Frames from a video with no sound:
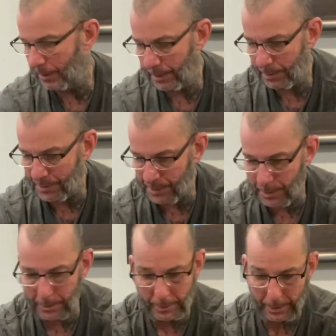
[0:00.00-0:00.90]
years
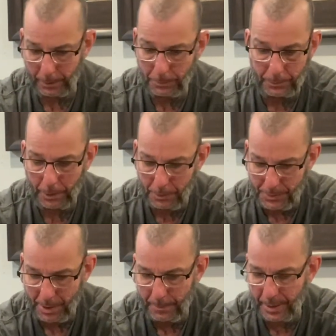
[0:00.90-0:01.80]
ago, and who knows
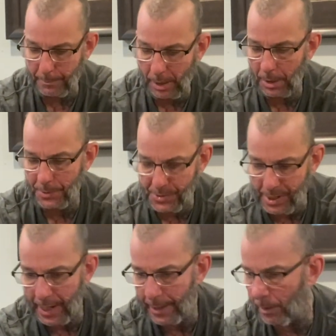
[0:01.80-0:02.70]
how many miles it
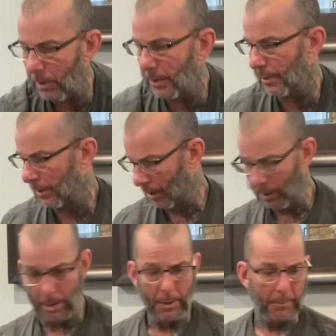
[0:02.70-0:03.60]
had on it
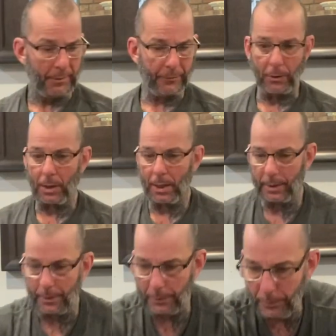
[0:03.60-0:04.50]
before I
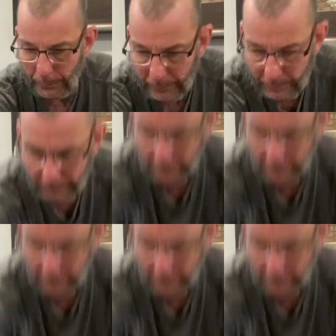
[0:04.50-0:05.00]
got a hold of it.